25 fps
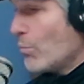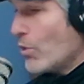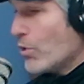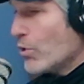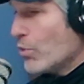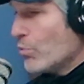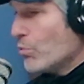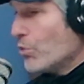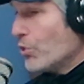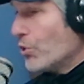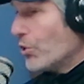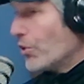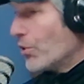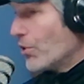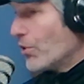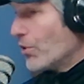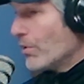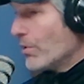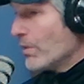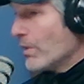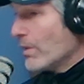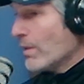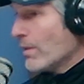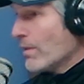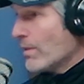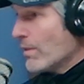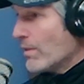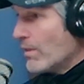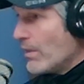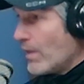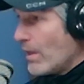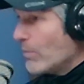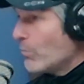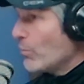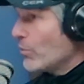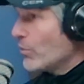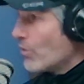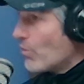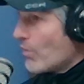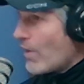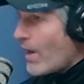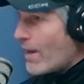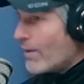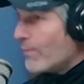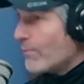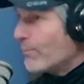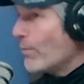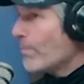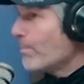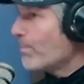And what you learn than when
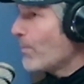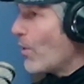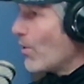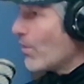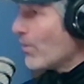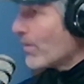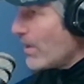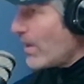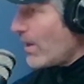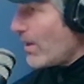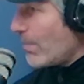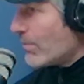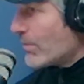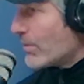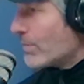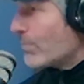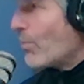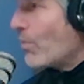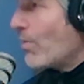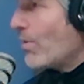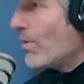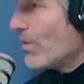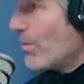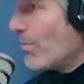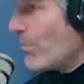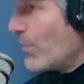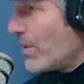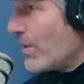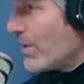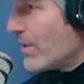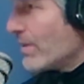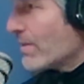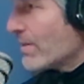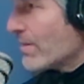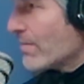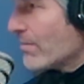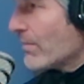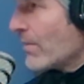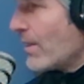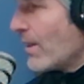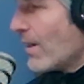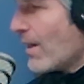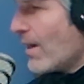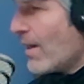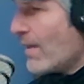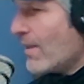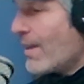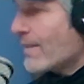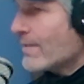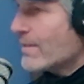you're at a football game supporting your buddies.
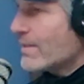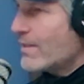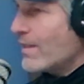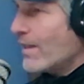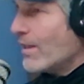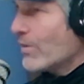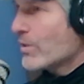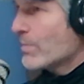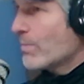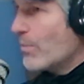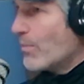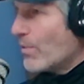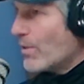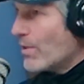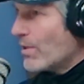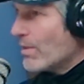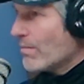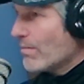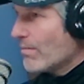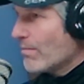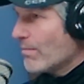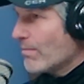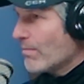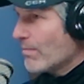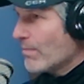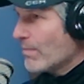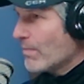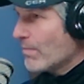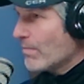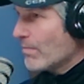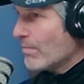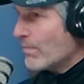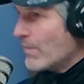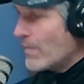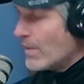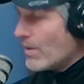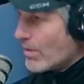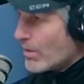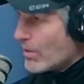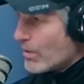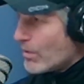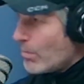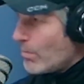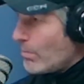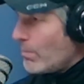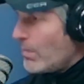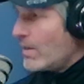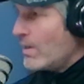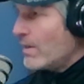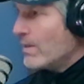Like, hey, that's their sport. They're
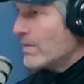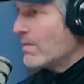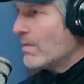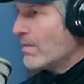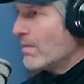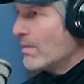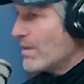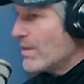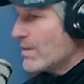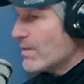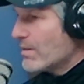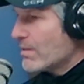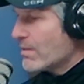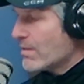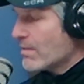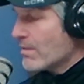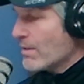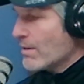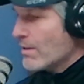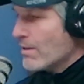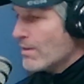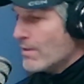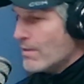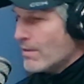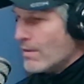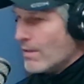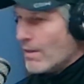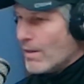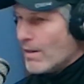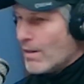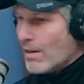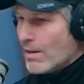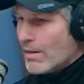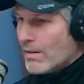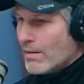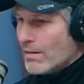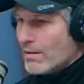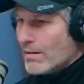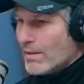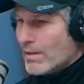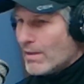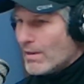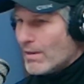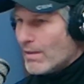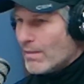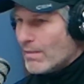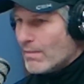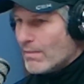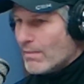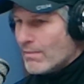committed to this.
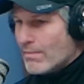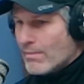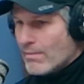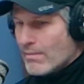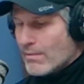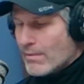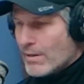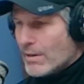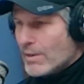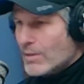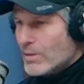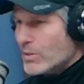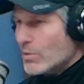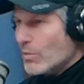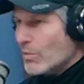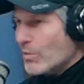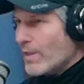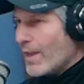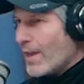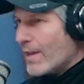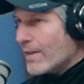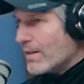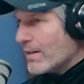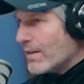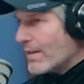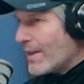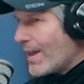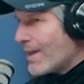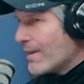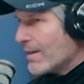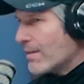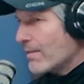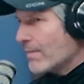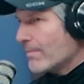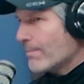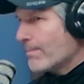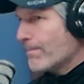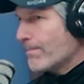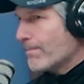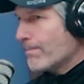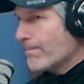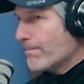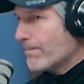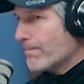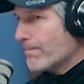And uh, so that that